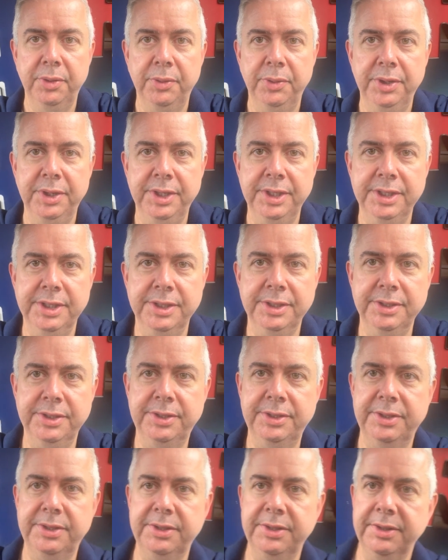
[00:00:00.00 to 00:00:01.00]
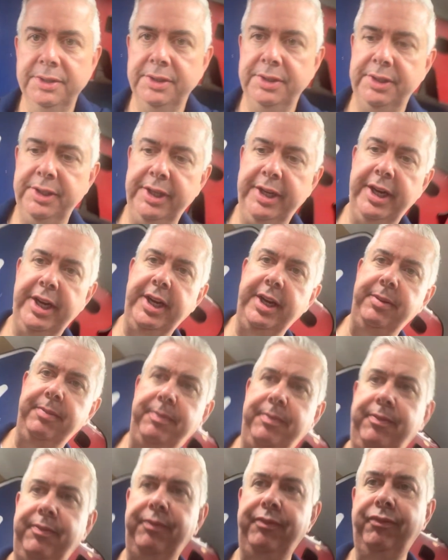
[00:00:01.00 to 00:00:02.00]
What it is, you got,
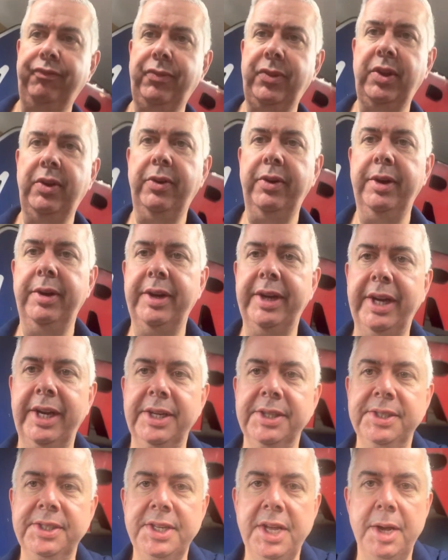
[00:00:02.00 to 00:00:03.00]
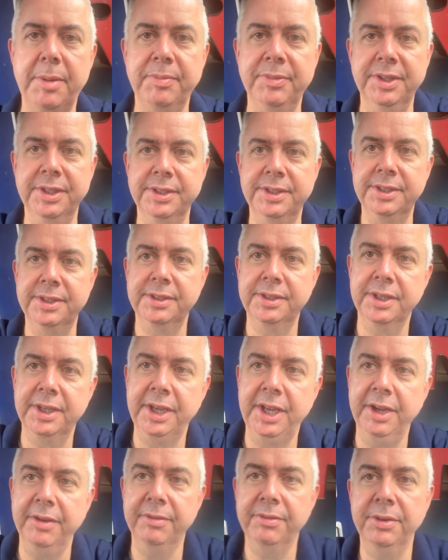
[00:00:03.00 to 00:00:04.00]
well, I gotta stop this. I
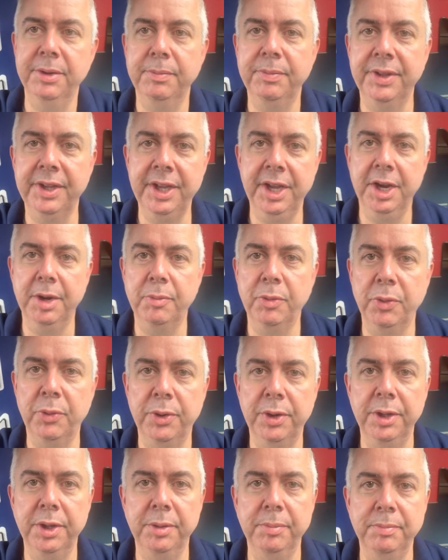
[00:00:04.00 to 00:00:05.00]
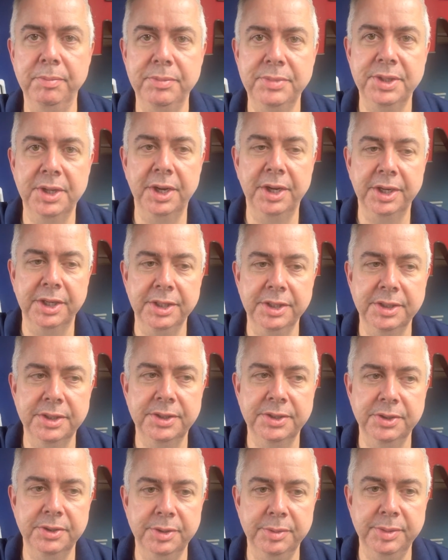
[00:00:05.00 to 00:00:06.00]
can't flip the camera while I'm talking,
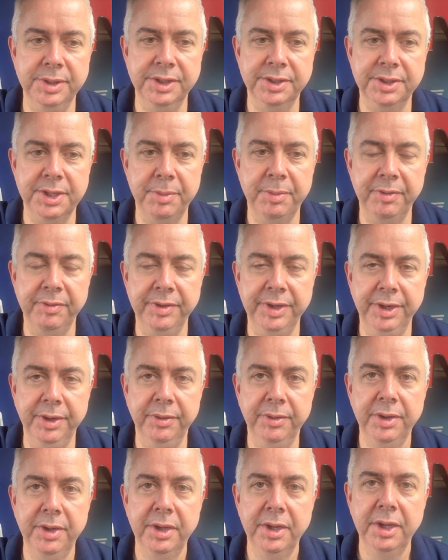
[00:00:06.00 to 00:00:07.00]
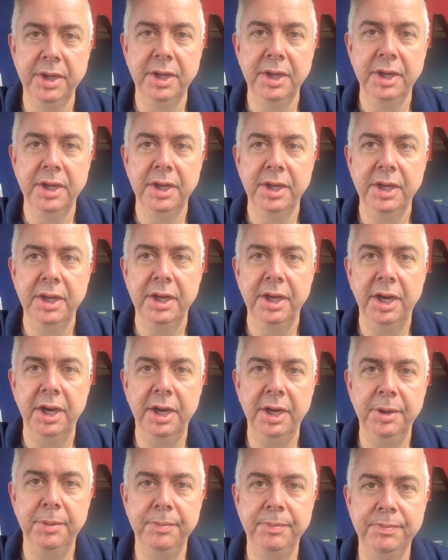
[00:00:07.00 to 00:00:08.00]
so it'll be a separate video.
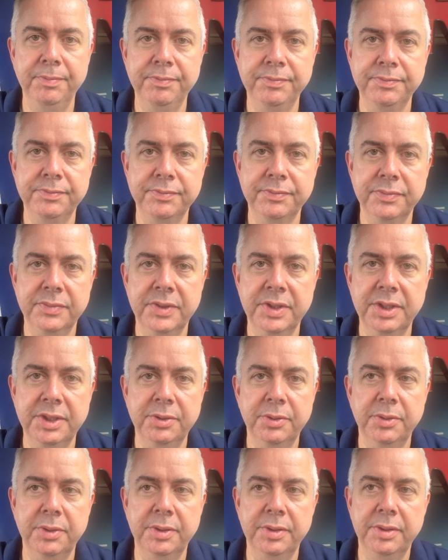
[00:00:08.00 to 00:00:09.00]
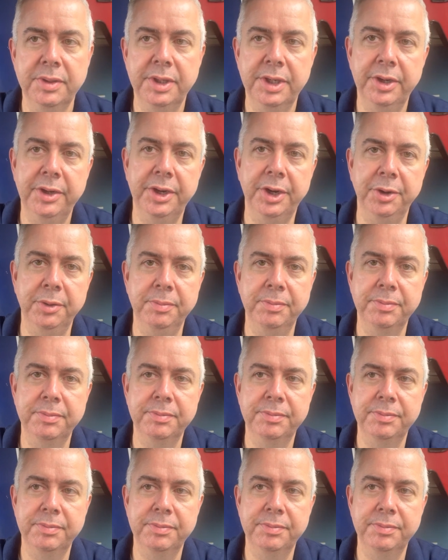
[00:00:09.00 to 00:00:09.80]
Um, here we go.